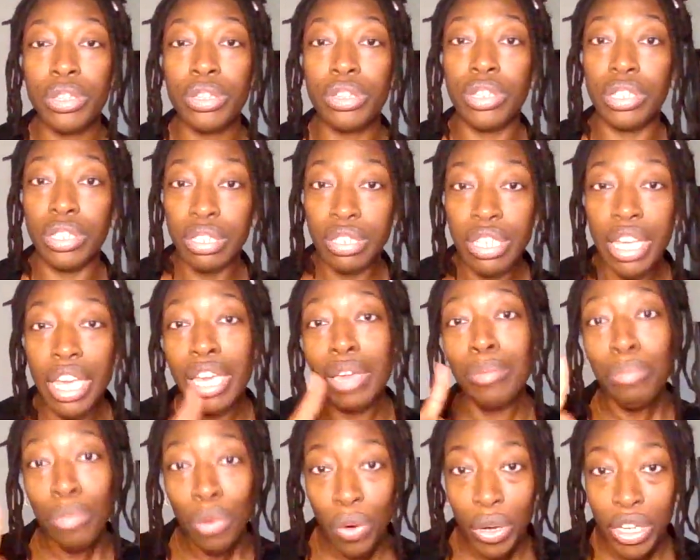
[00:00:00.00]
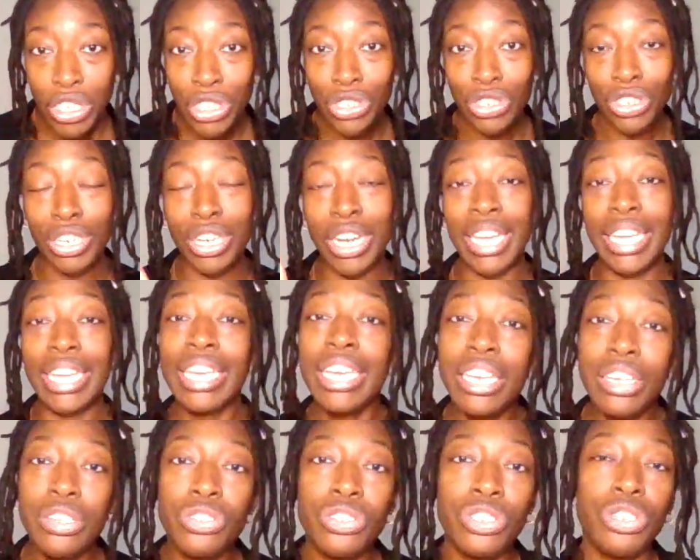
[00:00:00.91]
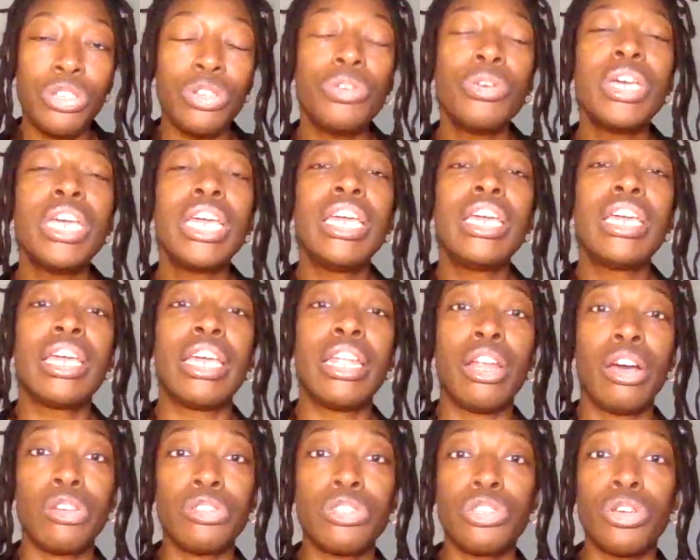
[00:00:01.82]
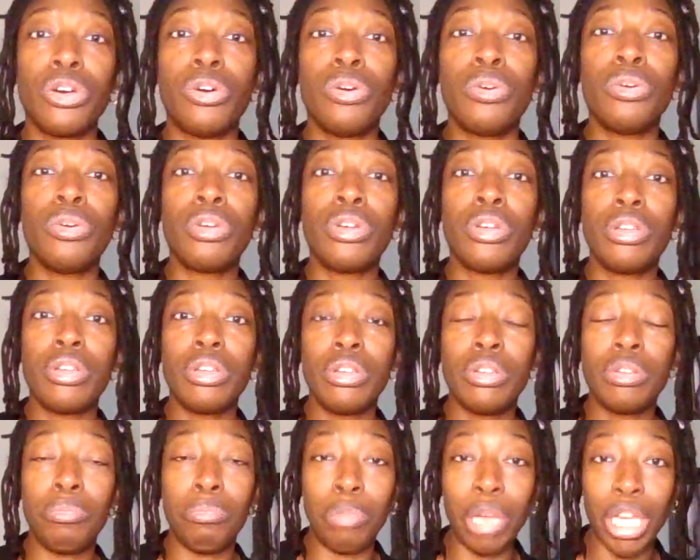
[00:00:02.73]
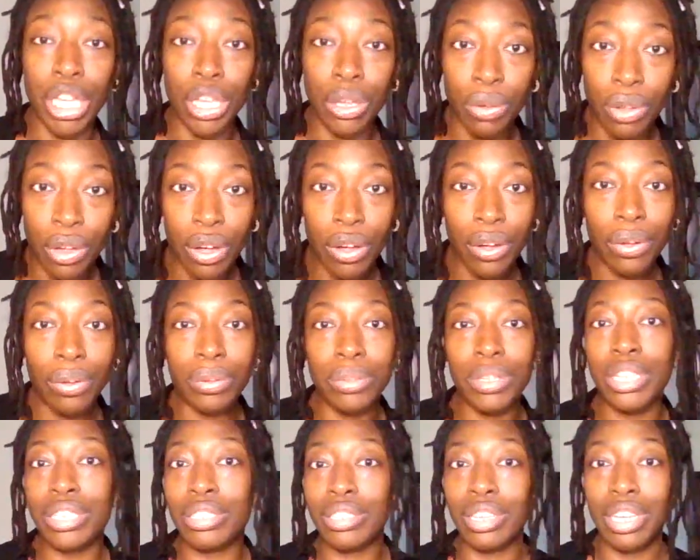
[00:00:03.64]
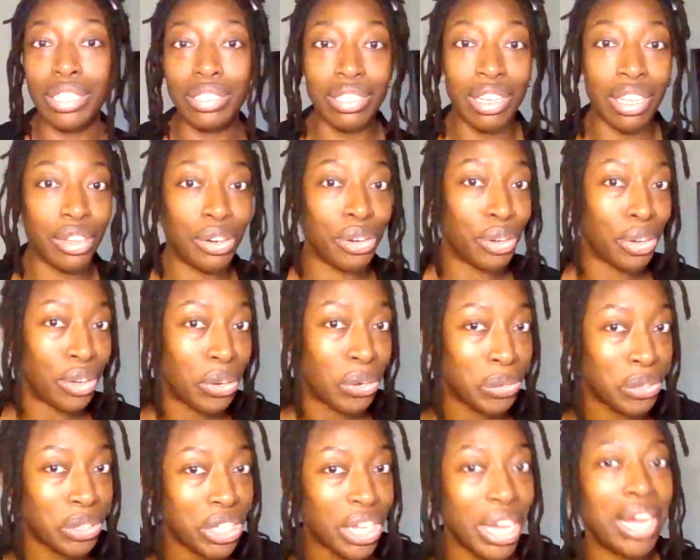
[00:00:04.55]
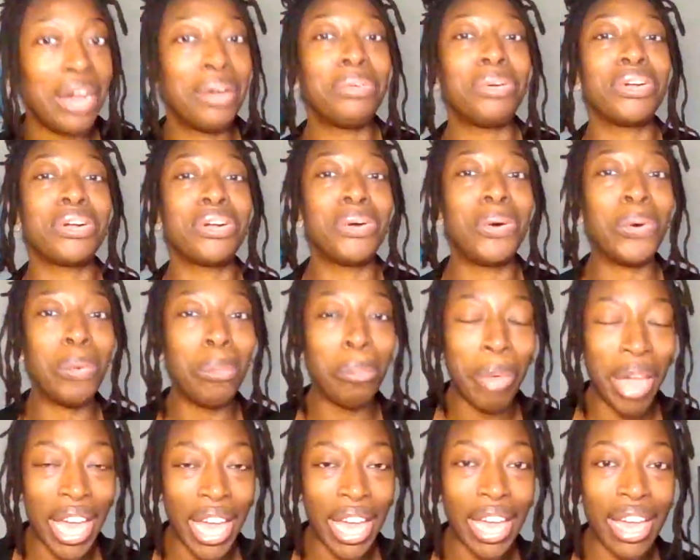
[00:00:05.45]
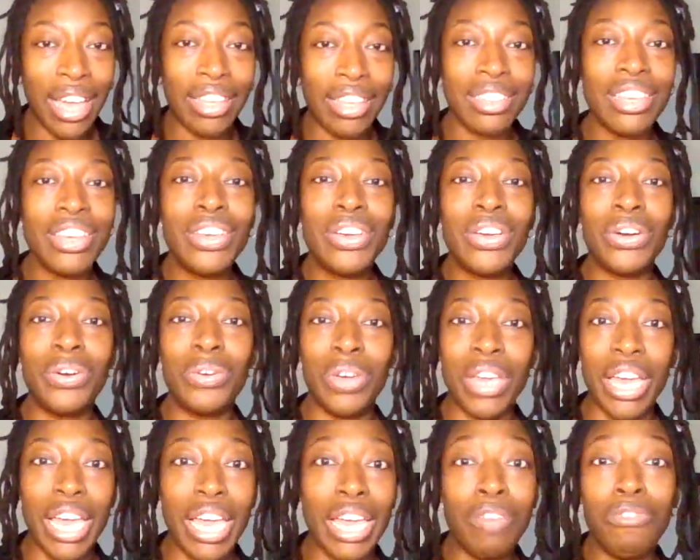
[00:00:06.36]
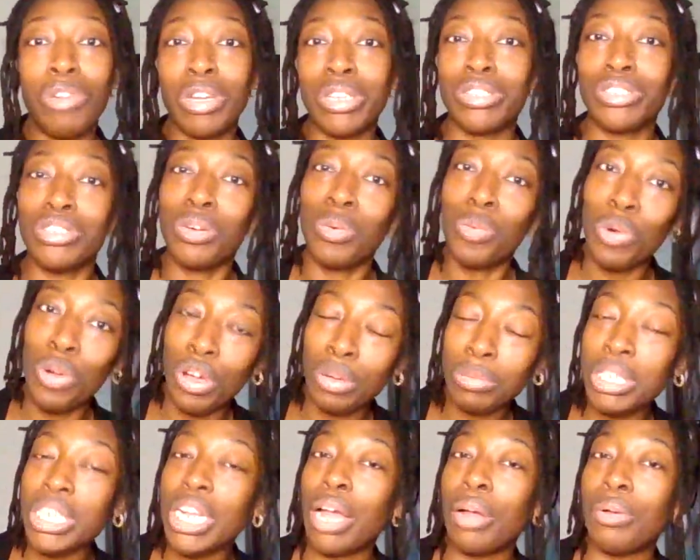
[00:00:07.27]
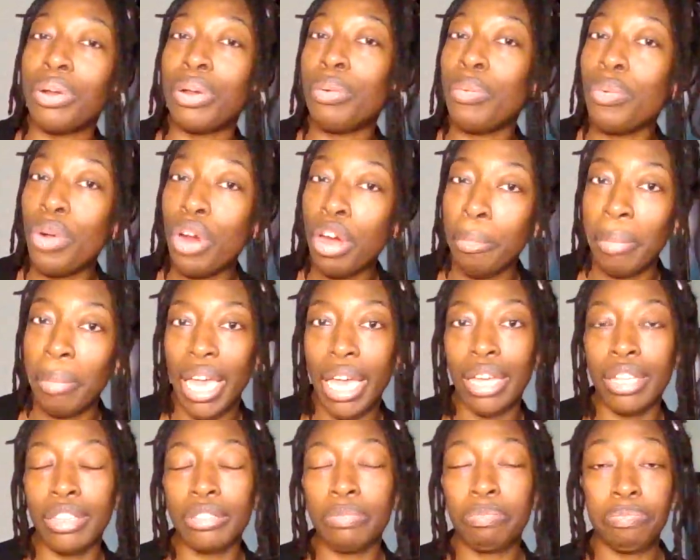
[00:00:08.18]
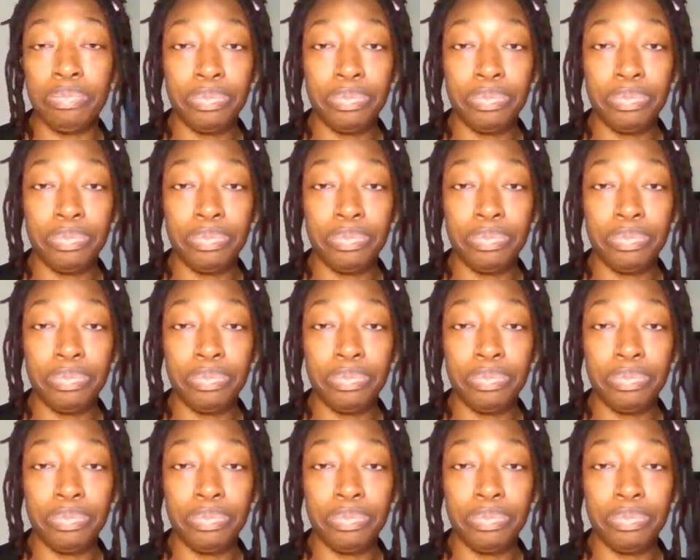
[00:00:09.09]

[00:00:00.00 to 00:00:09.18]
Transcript: The same moisture that heats you can also make you cold. That's like taking a cold shower, a cold bath, okay, versus a warm shower and a warm bath.